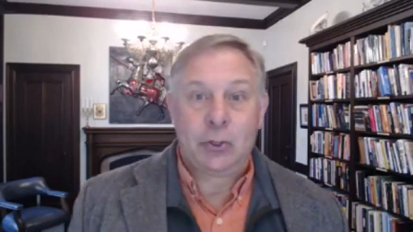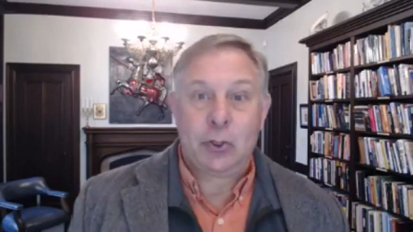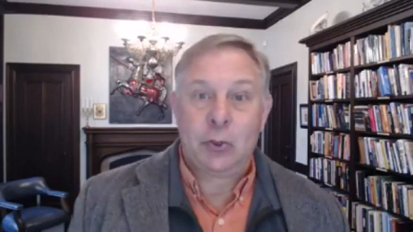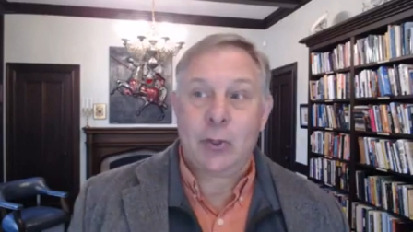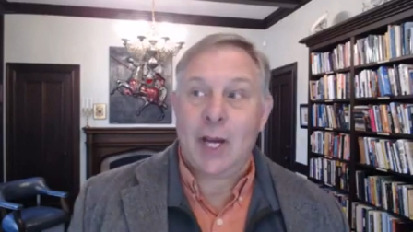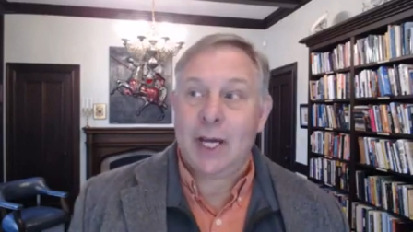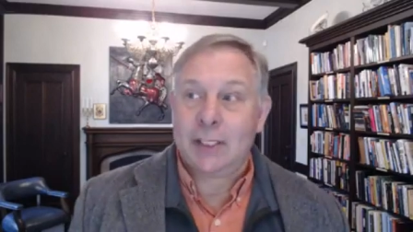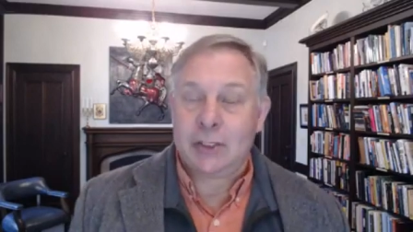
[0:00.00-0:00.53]
You
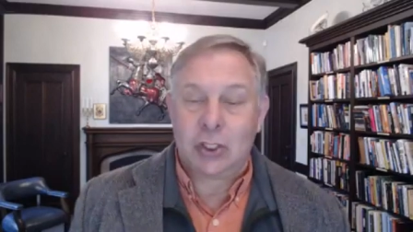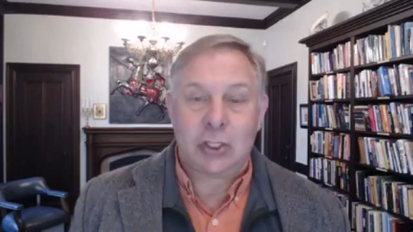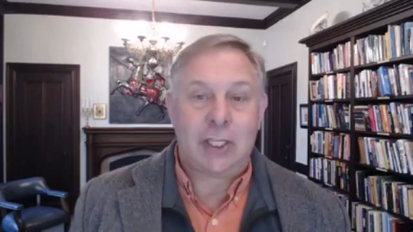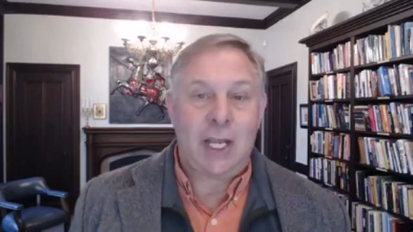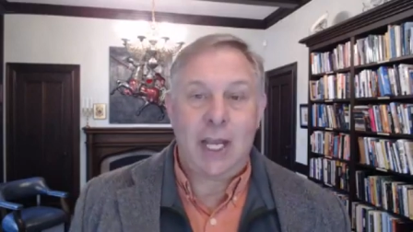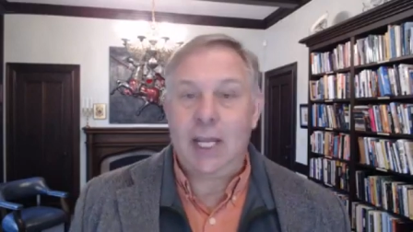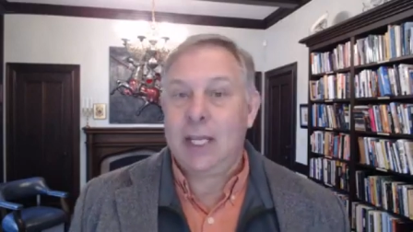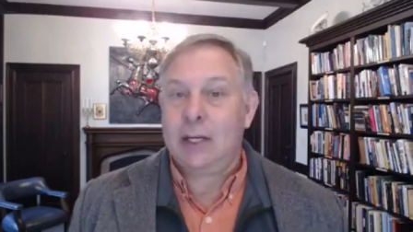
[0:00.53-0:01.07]
guys are
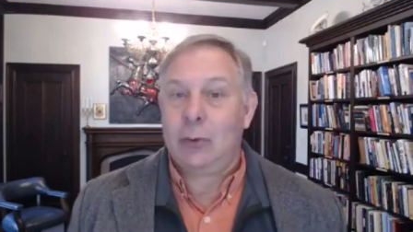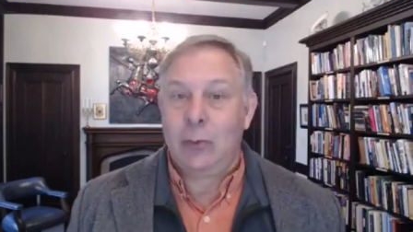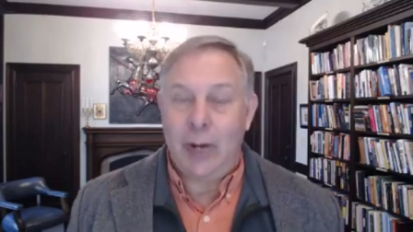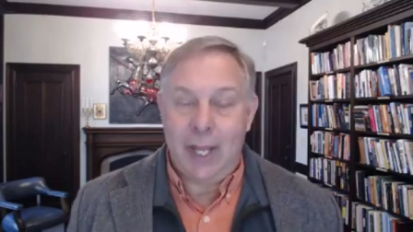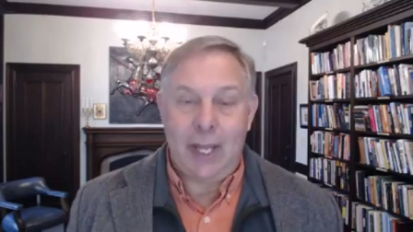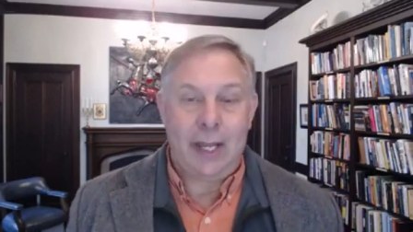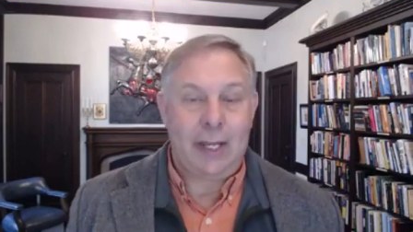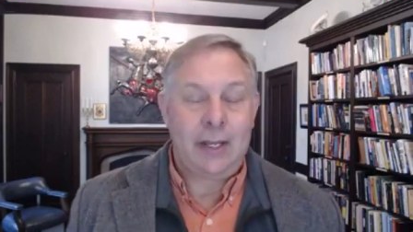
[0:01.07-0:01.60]
taking
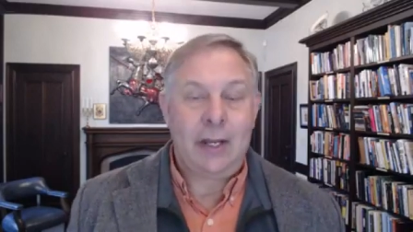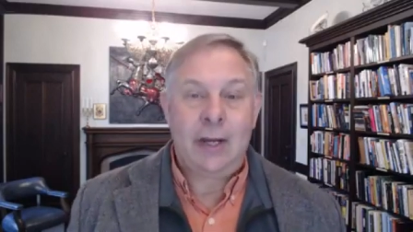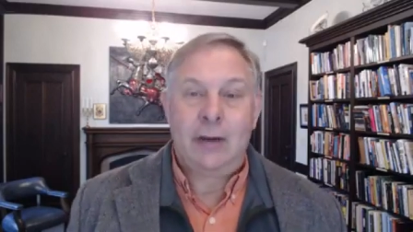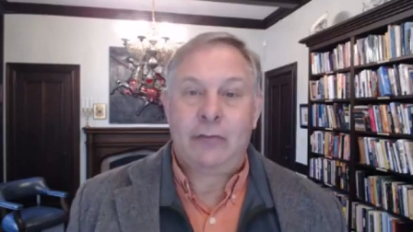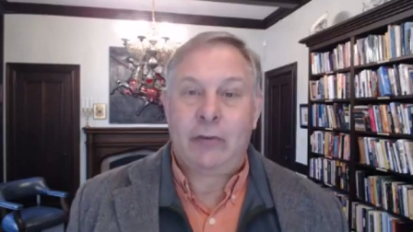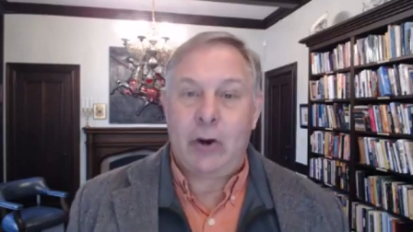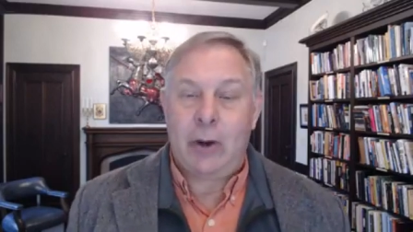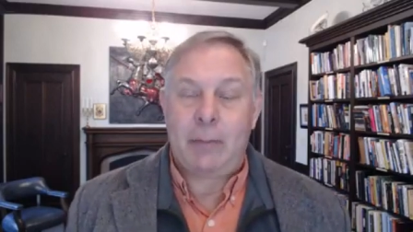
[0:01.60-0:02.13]
away
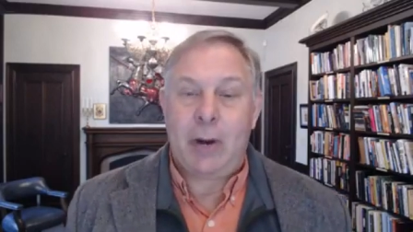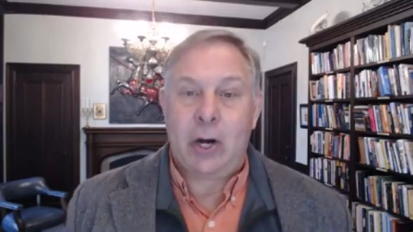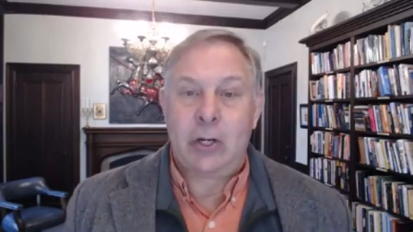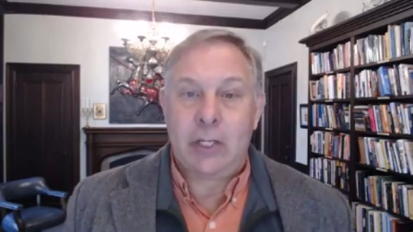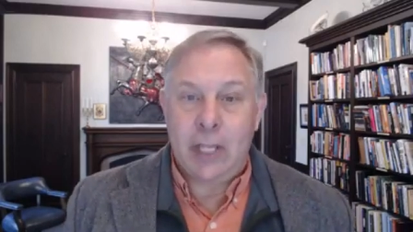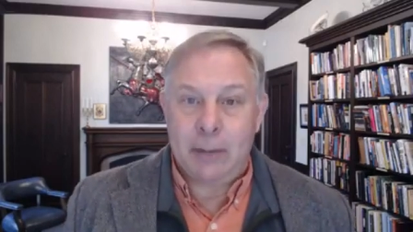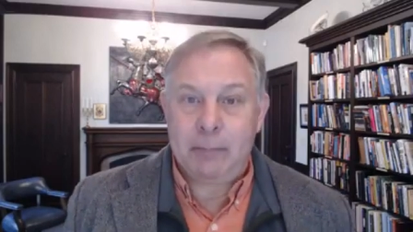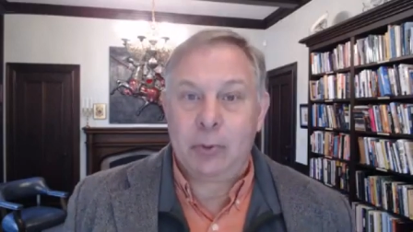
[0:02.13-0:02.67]
from our
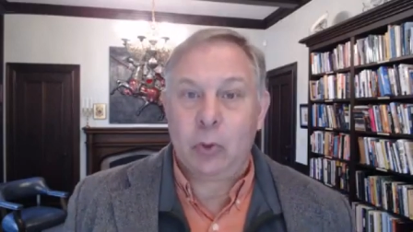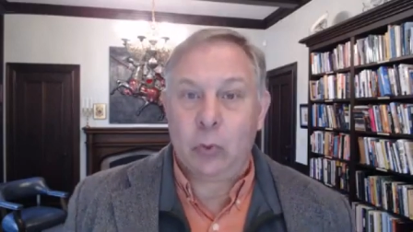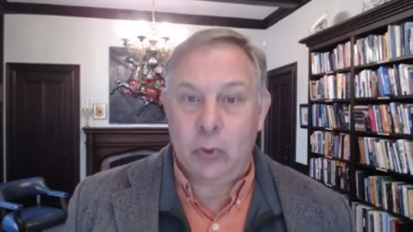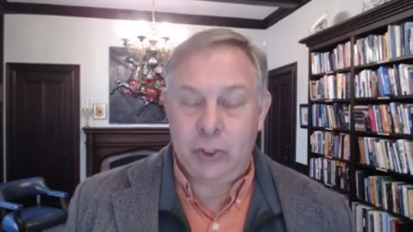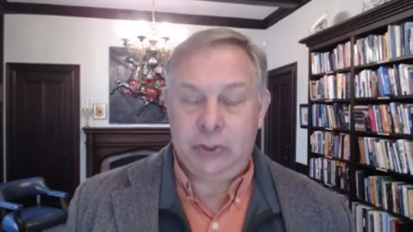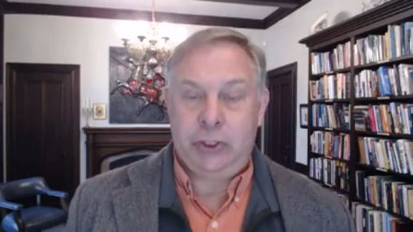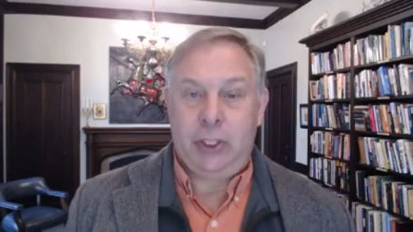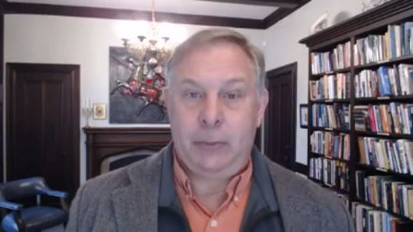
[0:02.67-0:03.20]
temple
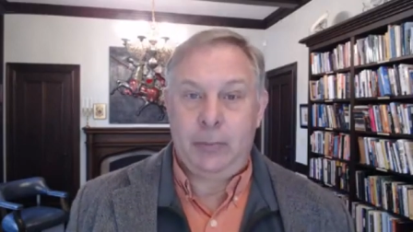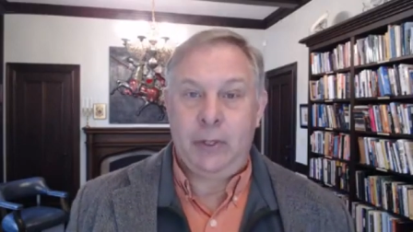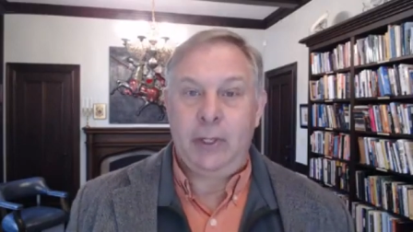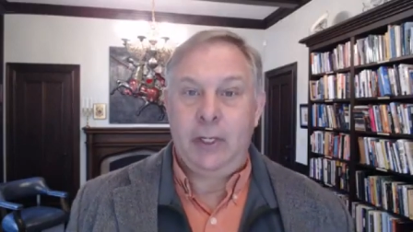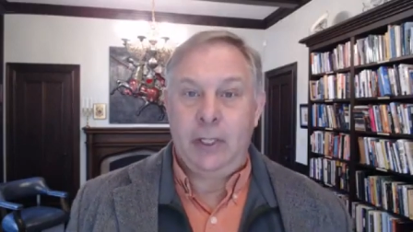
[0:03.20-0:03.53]
worship."